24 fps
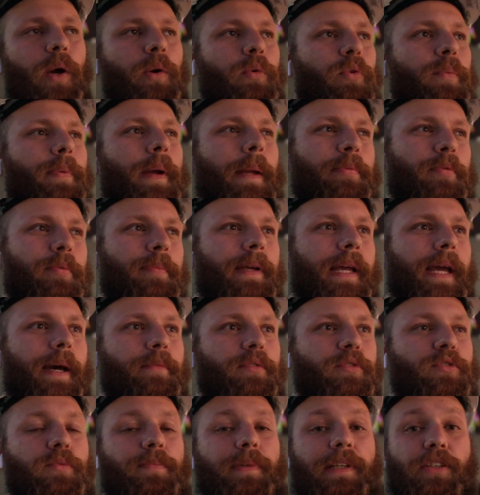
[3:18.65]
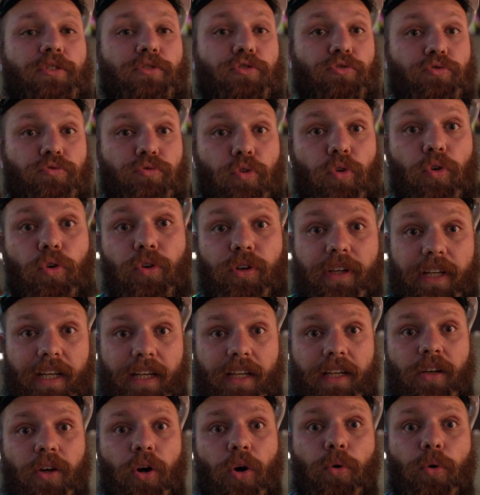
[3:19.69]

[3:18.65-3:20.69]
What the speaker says: Will people be able to be drawn in,